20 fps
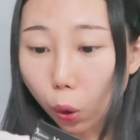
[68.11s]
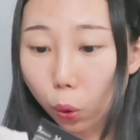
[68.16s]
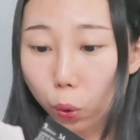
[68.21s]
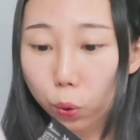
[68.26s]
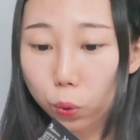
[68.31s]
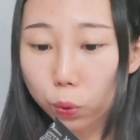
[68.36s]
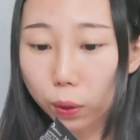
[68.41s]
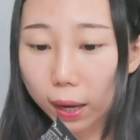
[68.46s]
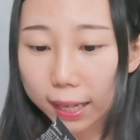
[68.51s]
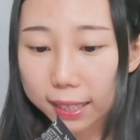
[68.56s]

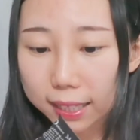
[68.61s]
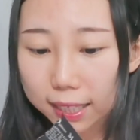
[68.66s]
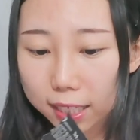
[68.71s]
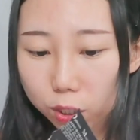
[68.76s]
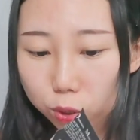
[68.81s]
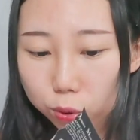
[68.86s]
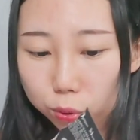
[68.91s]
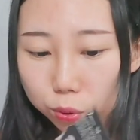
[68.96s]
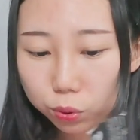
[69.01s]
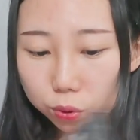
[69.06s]
Oh, I
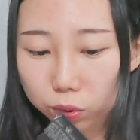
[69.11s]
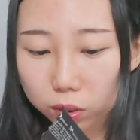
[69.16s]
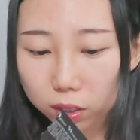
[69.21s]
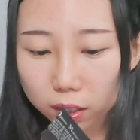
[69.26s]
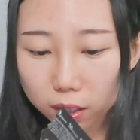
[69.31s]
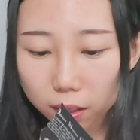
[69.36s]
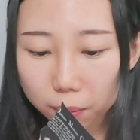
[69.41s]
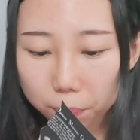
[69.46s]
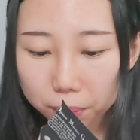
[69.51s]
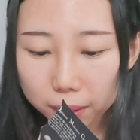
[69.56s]
need to
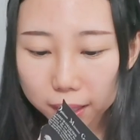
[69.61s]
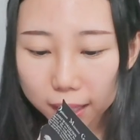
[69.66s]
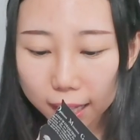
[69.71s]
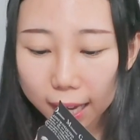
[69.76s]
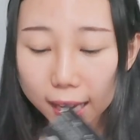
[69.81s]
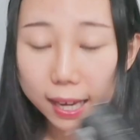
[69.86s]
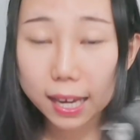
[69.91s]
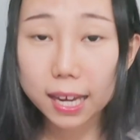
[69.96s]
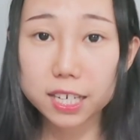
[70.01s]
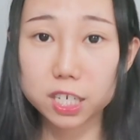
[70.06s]

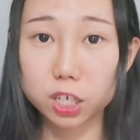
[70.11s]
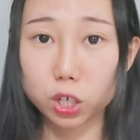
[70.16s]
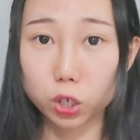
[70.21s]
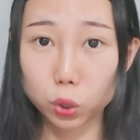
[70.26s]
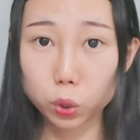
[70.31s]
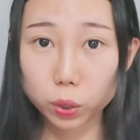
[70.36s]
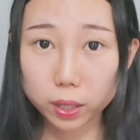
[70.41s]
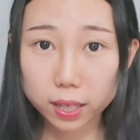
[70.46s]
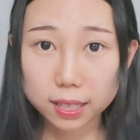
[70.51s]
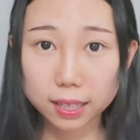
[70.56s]
apply it
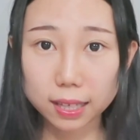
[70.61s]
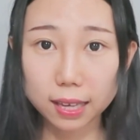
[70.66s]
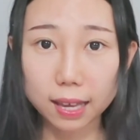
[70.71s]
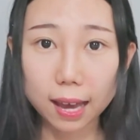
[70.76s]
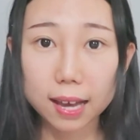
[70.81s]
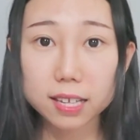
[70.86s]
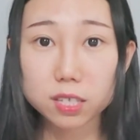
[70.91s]
quickly,